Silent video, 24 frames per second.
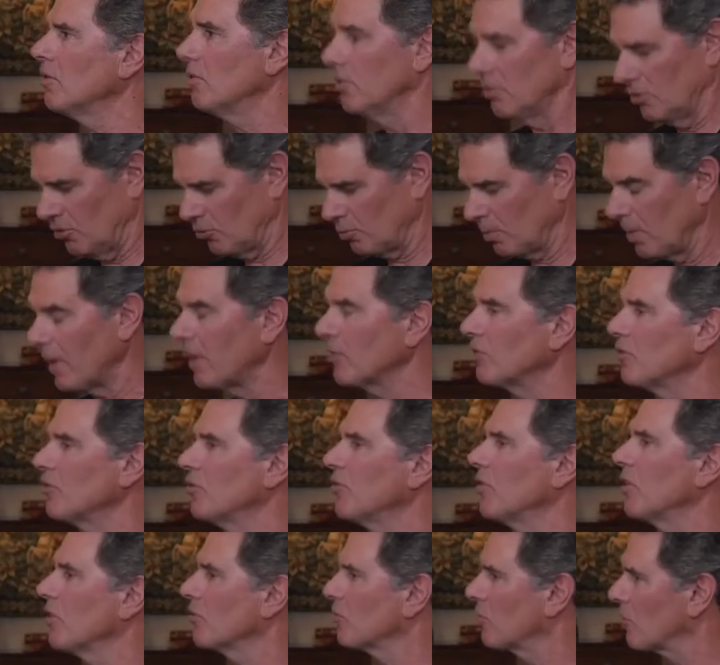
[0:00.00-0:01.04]
this process
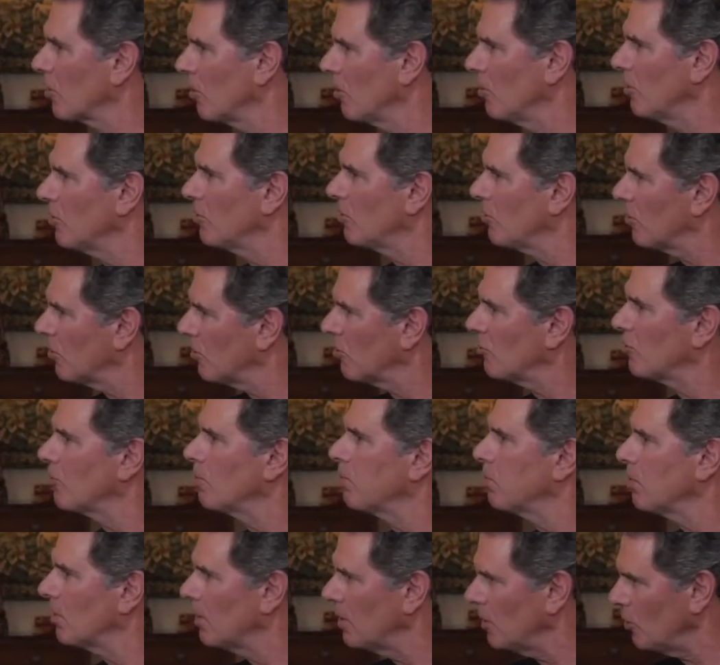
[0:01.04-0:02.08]
takes courage,
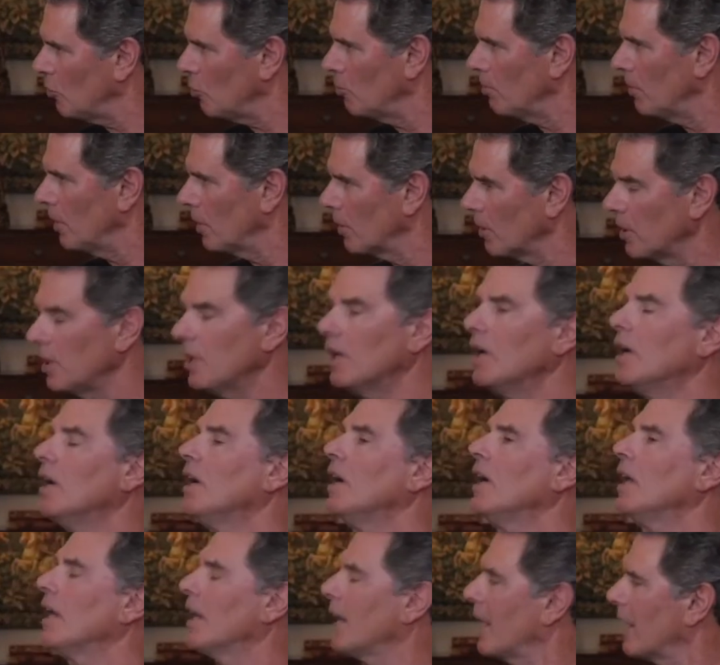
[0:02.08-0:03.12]
discipline, humility,
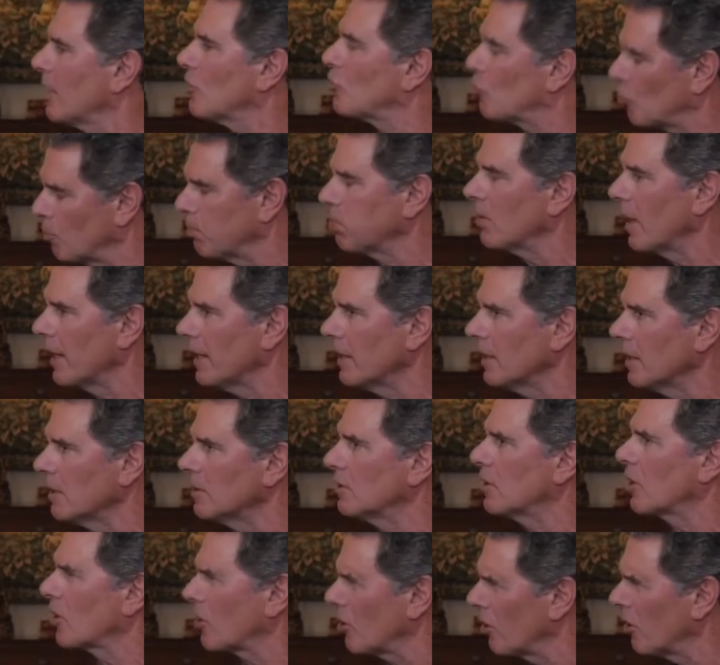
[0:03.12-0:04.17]
and I explain it.
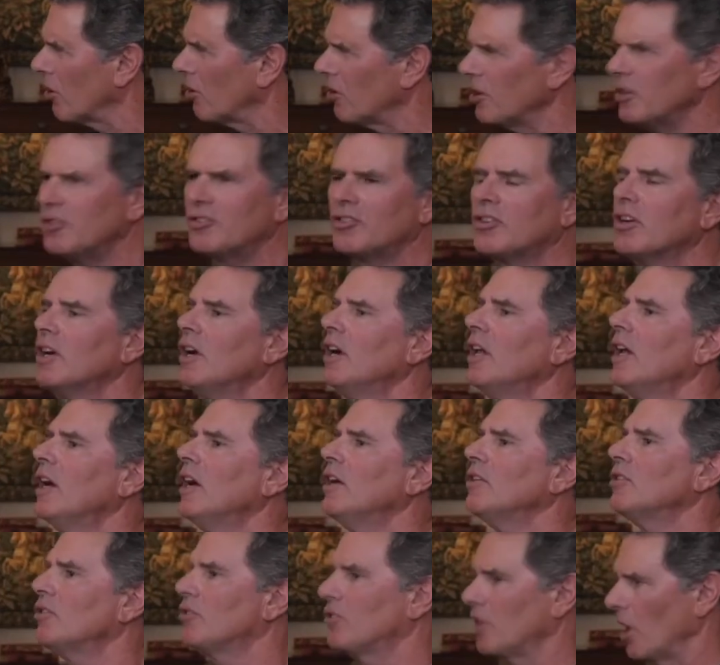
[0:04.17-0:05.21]
The courage
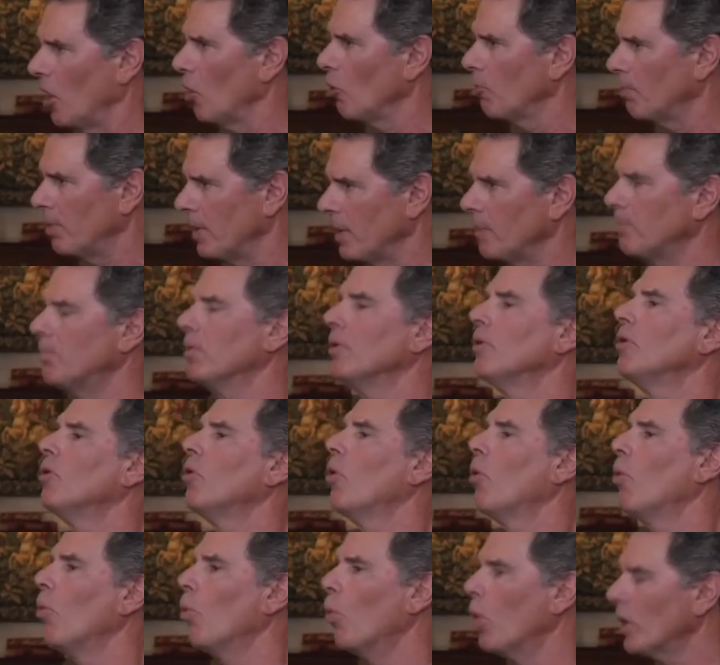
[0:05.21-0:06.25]
to tell
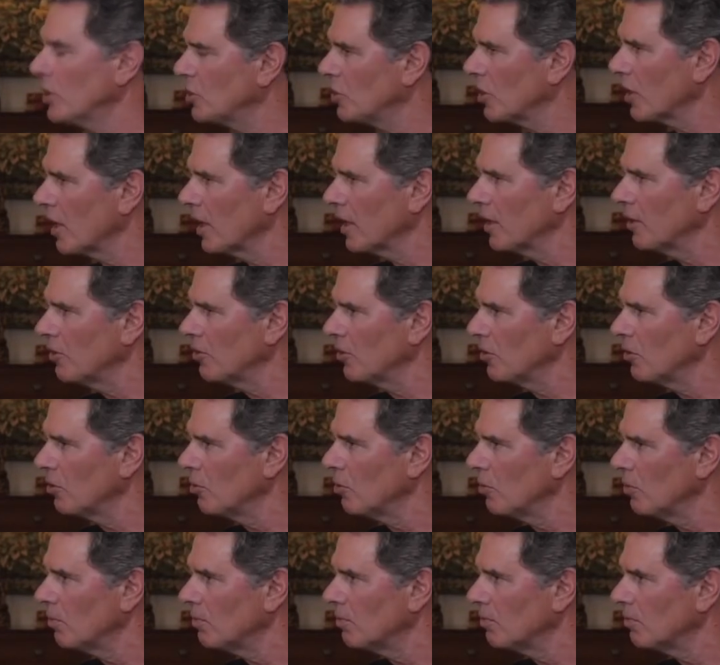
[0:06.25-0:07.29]
people what you're going to do,